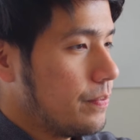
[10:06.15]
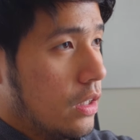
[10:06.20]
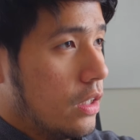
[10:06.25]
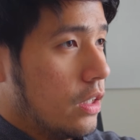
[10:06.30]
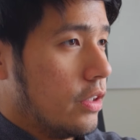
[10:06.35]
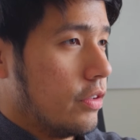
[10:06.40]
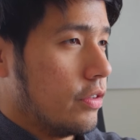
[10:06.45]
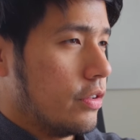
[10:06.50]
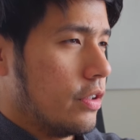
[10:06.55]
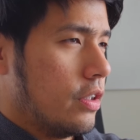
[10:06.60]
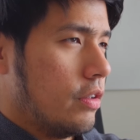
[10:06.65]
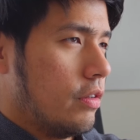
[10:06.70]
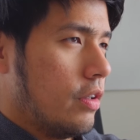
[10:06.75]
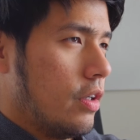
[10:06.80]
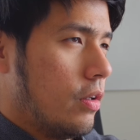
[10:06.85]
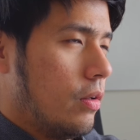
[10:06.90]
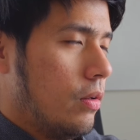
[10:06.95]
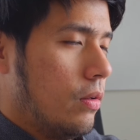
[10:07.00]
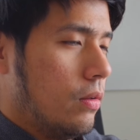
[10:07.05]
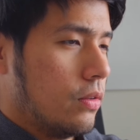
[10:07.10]
And here's
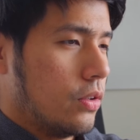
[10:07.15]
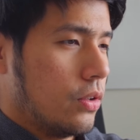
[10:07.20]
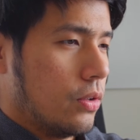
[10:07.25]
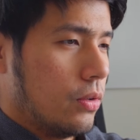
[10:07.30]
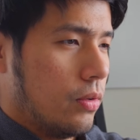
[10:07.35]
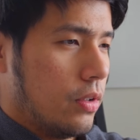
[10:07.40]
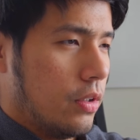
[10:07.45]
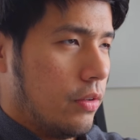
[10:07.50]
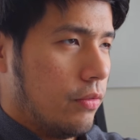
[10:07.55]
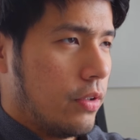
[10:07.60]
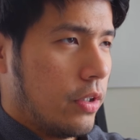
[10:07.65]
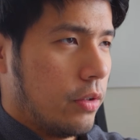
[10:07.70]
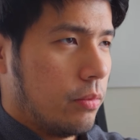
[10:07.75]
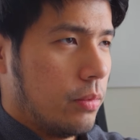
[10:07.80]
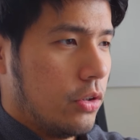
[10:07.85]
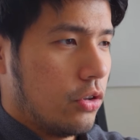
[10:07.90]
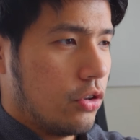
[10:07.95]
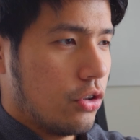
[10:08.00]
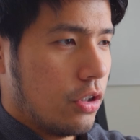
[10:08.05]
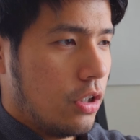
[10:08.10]
also an
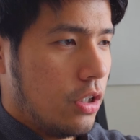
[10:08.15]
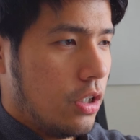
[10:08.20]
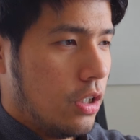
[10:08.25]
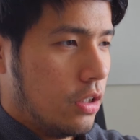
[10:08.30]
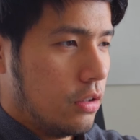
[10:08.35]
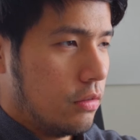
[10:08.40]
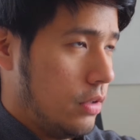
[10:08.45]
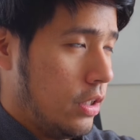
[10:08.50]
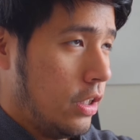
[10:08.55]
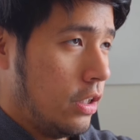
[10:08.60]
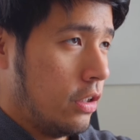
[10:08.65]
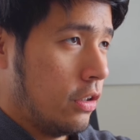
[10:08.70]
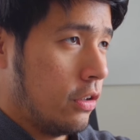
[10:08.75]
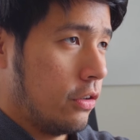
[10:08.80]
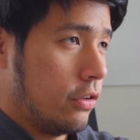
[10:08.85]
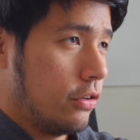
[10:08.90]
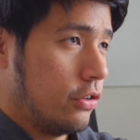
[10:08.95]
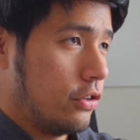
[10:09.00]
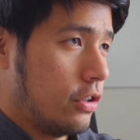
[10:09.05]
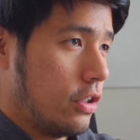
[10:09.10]
environment shot and
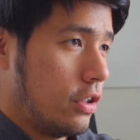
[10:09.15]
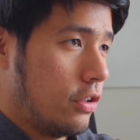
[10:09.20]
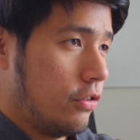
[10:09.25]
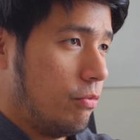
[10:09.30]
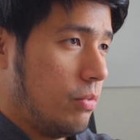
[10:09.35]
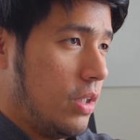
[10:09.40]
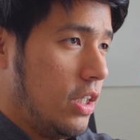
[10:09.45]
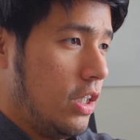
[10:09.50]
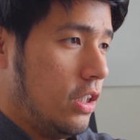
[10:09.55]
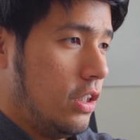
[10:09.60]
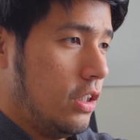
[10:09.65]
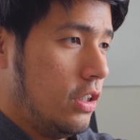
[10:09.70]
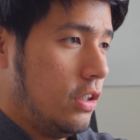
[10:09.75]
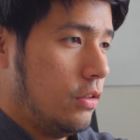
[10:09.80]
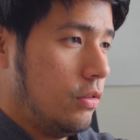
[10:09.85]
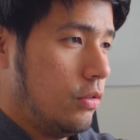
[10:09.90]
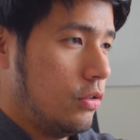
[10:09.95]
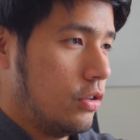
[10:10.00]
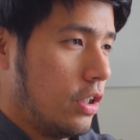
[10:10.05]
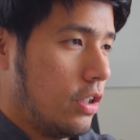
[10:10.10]
another shot of me
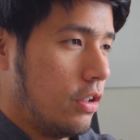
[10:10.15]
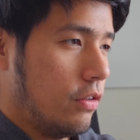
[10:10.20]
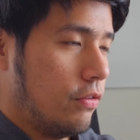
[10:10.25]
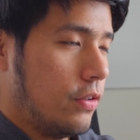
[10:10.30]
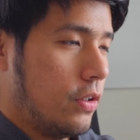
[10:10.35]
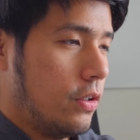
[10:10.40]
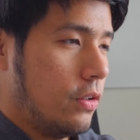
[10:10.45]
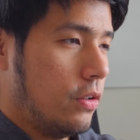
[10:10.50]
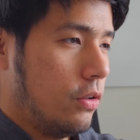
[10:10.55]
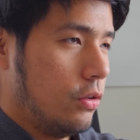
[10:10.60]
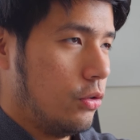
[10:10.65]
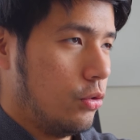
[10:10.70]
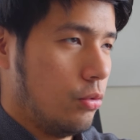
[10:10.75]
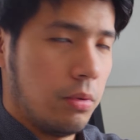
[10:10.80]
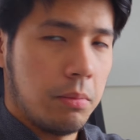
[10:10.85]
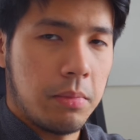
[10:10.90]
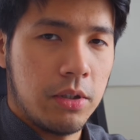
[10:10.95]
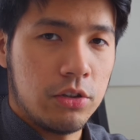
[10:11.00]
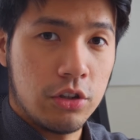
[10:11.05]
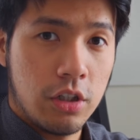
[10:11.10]
taking photos,
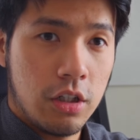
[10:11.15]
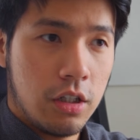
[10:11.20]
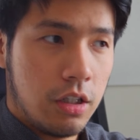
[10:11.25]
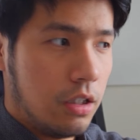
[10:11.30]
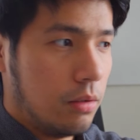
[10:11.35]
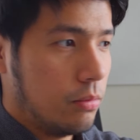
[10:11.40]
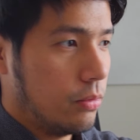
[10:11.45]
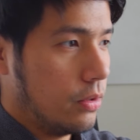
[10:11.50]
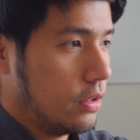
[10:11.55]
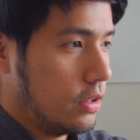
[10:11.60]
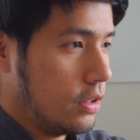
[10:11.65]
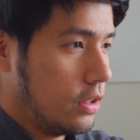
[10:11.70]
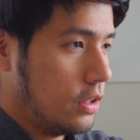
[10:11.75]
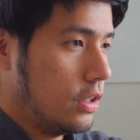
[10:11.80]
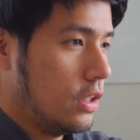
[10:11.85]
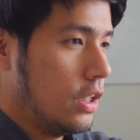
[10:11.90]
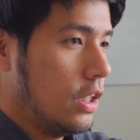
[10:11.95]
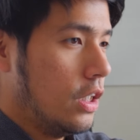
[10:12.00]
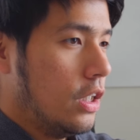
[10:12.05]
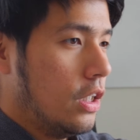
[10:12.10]
doing my job
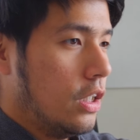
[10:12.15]
really.